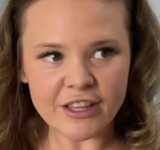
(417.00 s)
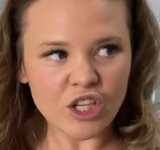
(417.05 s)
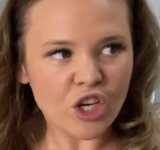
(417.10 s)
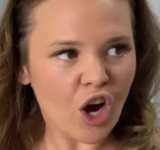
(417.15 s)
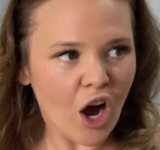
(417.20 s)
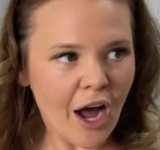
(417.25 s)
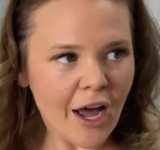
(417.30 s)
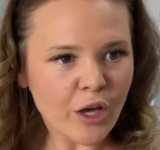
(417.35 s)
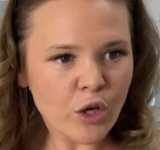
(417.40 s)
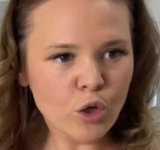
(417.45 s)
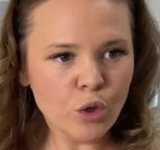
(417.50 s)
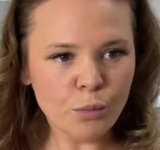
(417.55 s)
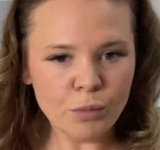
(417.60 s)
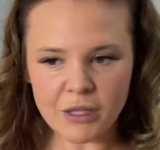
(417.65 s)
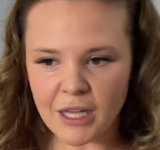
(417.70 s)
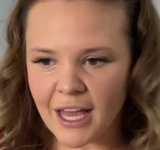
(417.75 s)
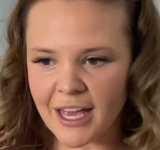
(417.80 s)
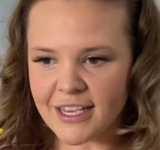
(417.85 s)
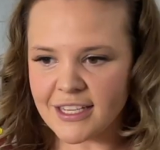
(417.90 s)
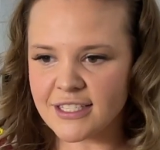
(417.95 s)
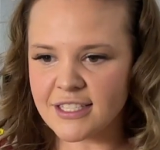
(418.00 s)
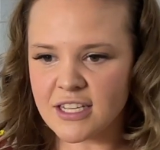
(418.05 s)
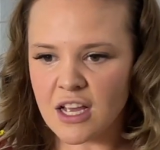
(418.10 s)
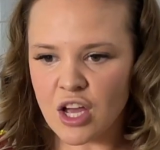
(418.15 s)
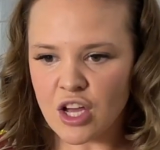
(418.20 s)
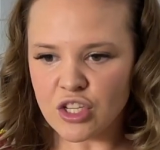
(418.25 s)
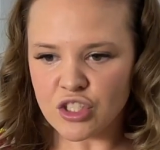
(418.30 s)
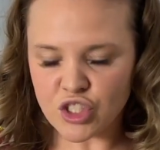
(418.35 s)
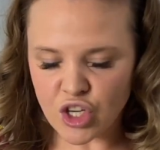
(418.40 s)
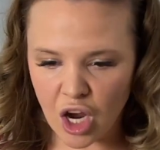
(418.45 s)
the guy who plays
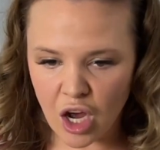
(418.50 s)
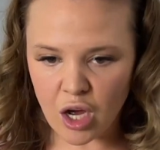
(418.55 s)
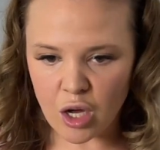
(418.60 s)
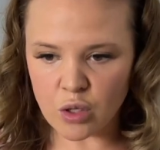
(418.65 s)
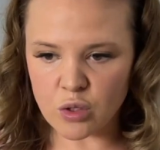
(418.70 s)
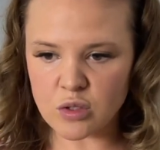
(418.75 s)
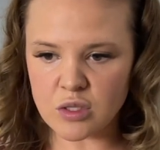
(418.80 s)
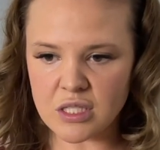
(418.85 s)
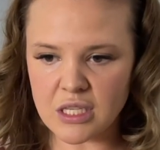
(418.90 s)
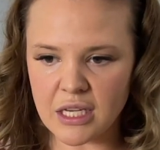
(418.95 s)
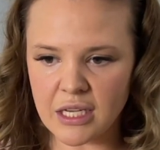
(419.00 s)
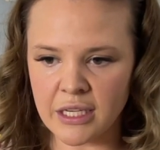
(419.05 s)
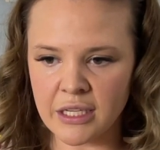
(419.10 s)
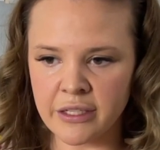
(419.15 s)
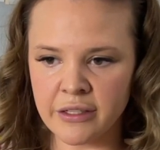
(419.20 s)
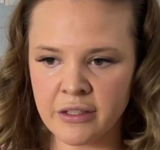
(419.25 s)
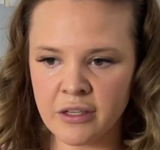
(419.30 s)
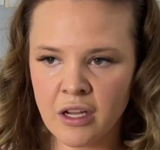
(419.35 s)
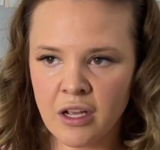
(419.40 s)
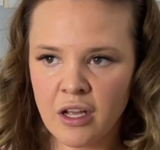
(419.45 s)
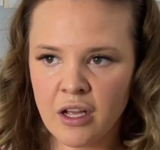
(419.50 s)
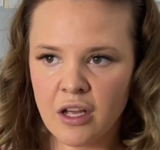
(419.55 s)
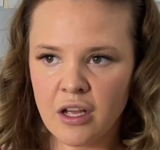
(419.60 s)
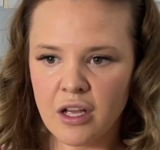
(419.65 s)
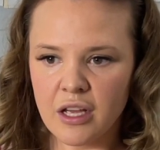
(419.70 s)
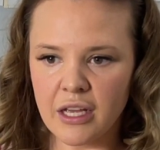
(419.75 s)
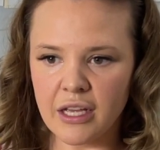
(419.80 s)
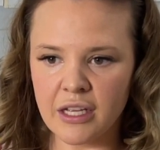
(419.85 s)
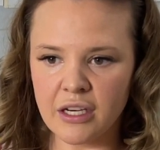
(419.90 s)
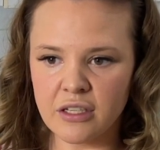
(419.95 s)
Charles in
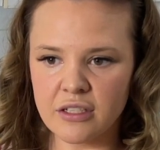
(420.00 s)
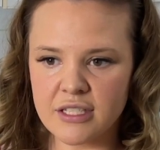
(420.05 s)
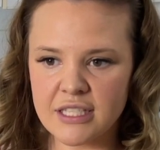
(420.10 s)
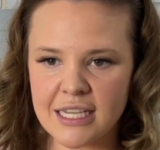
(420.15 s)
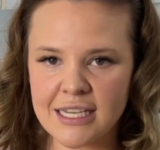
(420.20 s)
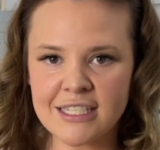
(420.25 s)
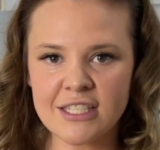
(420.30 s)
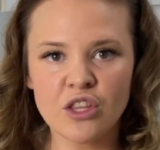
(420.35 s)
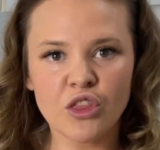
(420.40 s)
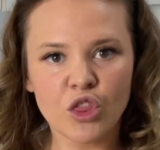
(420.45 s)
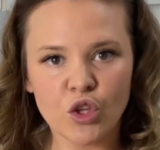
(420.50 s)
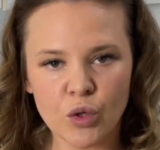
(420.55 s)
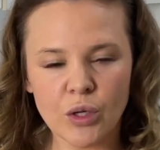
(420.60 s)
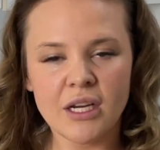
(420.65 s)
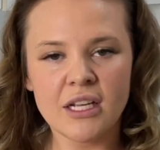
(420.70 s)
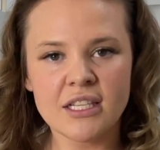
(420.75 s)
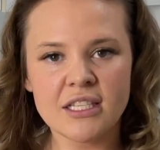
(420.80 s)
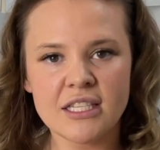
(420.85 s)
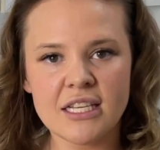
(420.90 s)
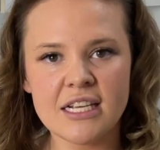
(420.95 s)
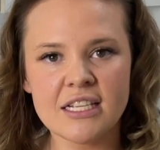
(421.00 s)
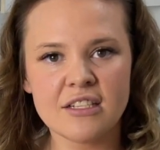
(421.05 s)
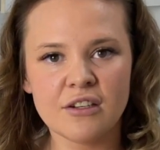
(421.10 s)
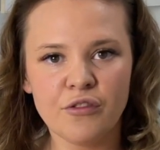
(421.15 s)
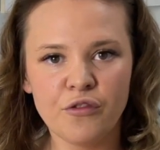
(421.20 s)
season 3 and season